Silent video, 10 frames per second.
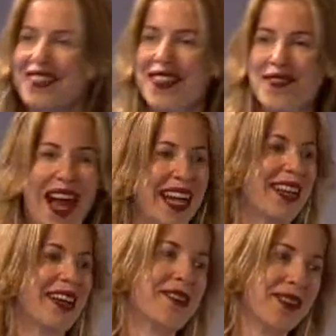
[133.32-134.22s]
be back
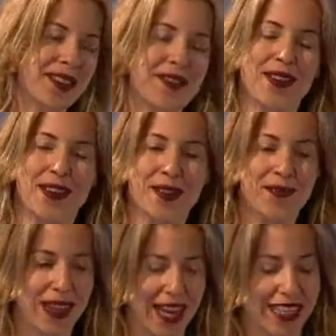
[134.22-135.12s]
here with a film
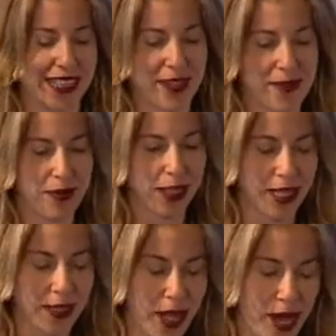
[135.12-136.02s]
that I did
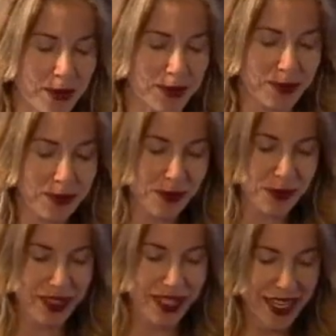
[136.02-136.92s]
complete. Um,
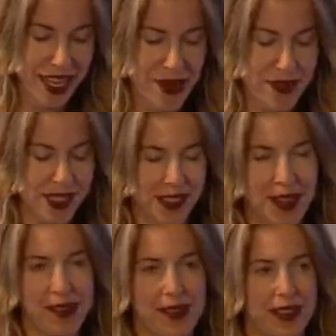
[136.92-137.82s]
anyways,
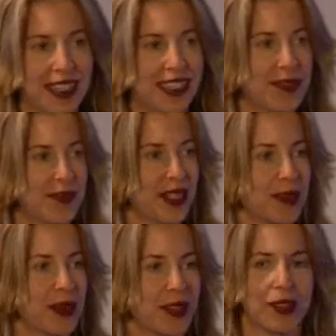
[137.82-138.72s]
so it's really
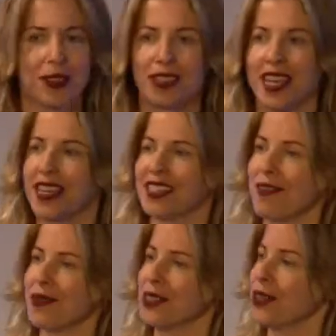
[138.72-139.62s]
one of those days
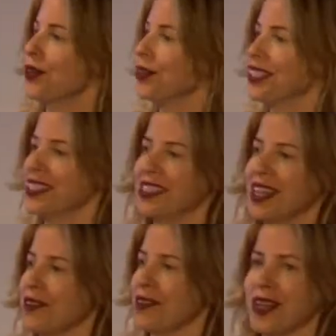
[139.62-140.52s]
I've been totally
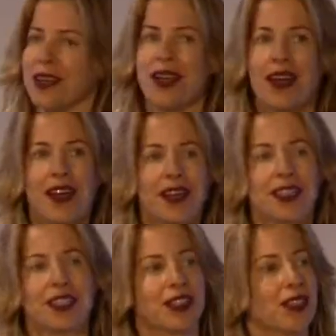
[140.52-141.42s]
savoring. It's
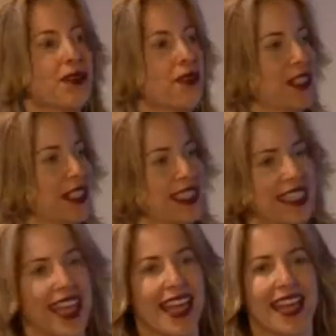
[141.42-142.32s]
such a gorgeous
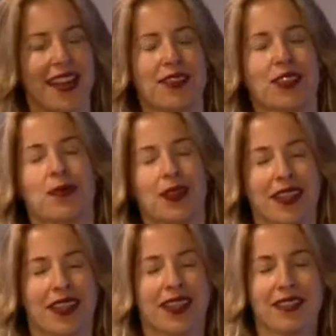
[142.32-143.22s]
day, and I've just
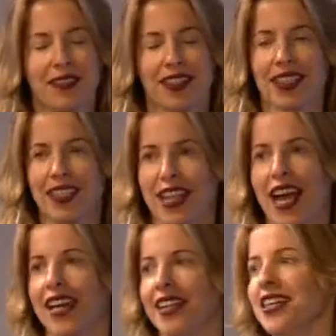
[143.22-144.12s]
been really
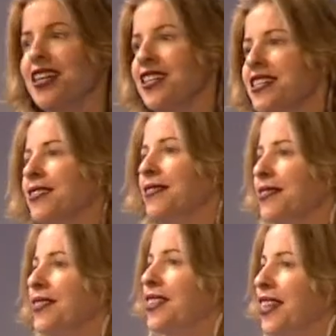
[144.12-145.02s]
glad
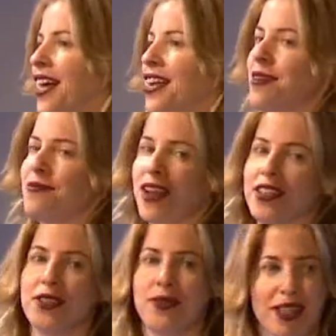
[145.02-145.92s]
that I'm not
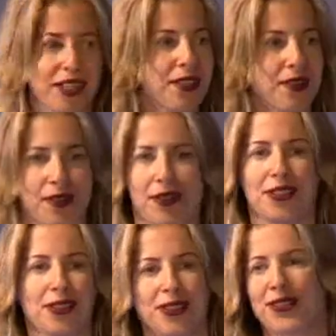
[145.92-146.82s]
twenty-two years
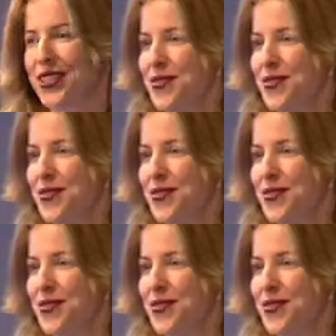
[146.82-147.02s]
old, really